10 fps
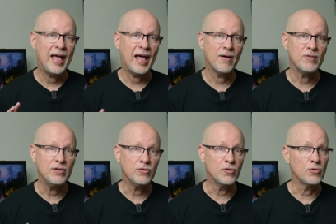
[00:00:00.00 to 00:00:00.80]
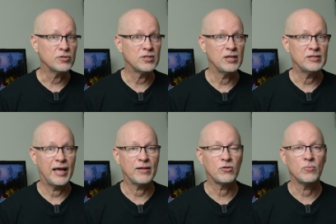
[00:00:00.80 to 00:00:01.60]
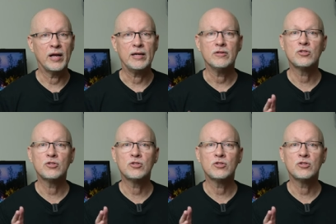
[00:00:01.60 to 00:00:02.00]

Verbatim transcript: having those things at the ready.